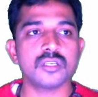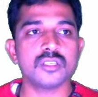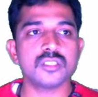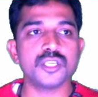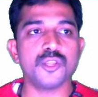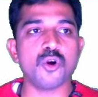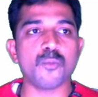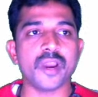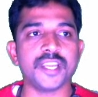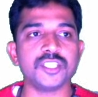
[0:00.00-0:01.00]

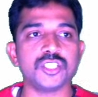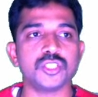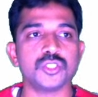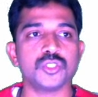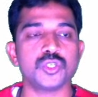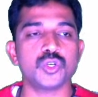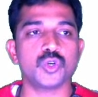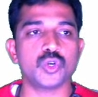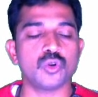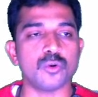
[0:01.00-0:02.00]
0.2,
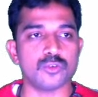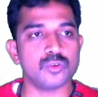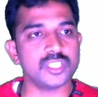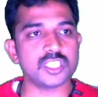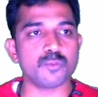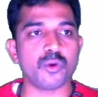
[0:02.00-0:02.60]
just